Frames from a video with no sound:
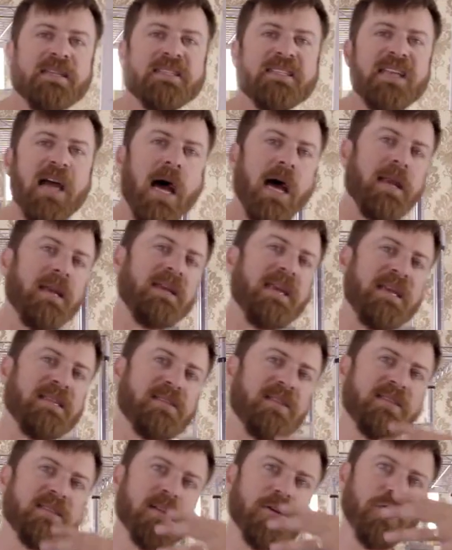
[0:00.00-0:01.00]
is not
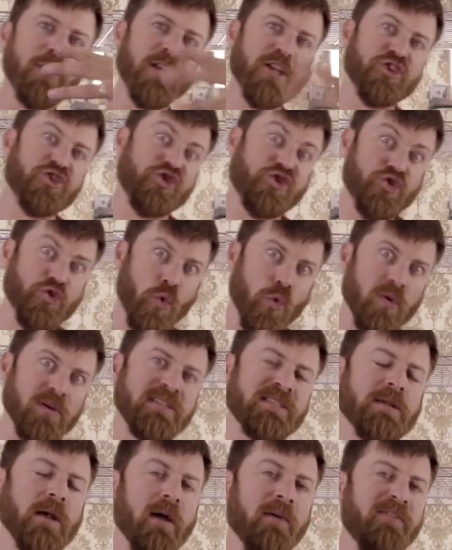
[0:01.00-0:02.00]
necessarily a
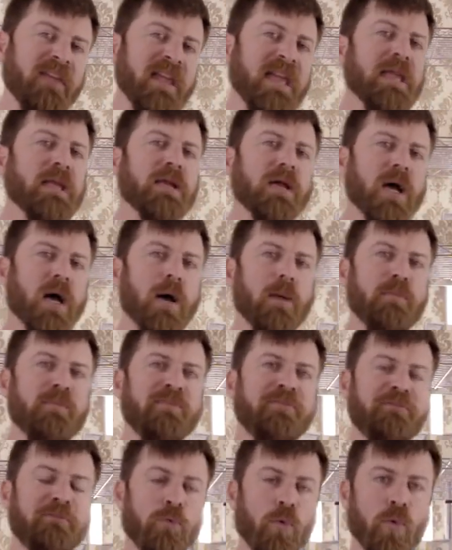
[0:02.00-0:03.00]
source of income
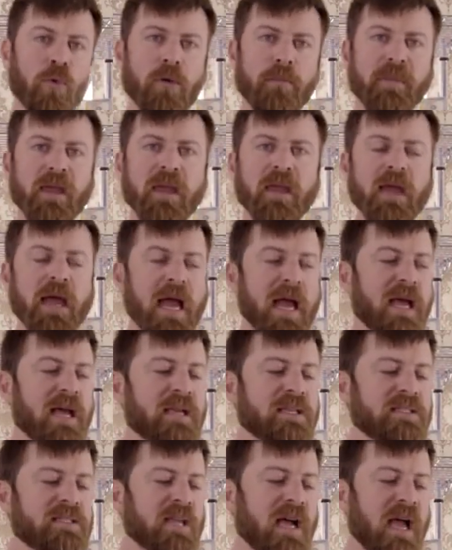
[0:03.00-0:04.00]
for me,
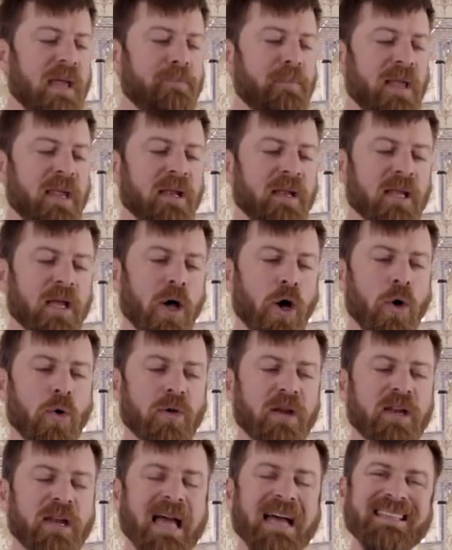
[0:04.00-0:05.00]
as I mainly
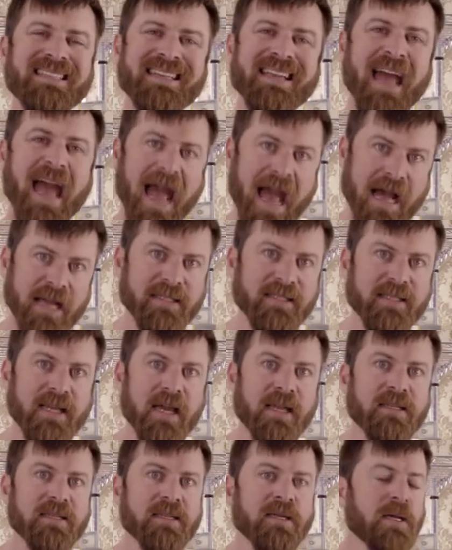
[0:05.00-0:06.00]
own it as an
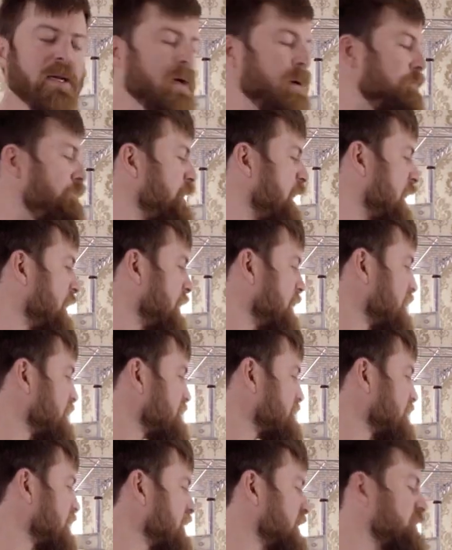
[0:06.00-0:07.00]
asset, but
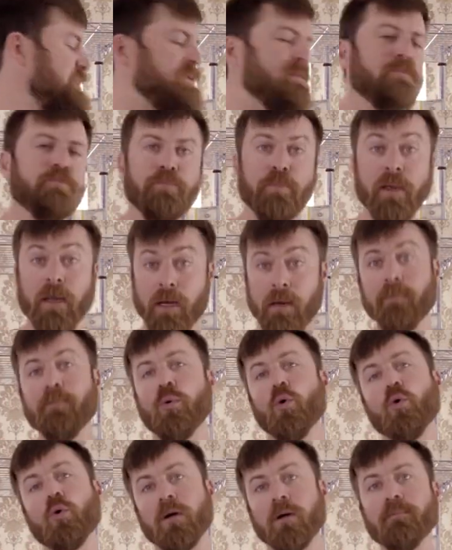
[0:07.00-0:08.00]
it's an
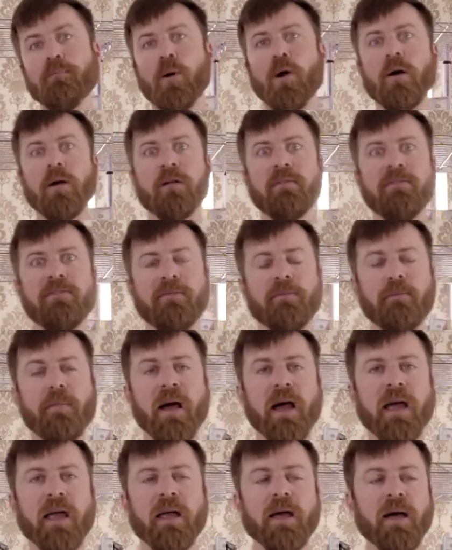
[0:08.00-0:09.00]
important part of
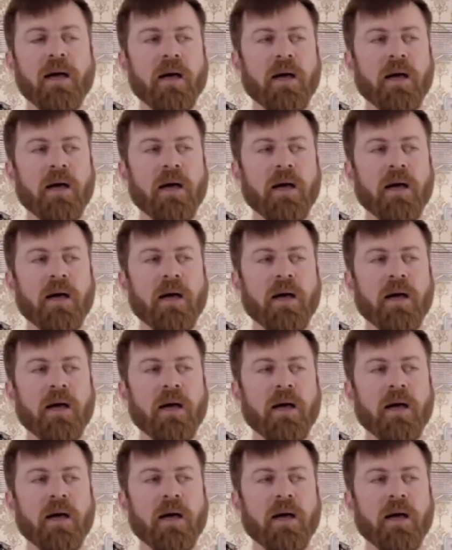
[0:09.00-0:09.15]
my,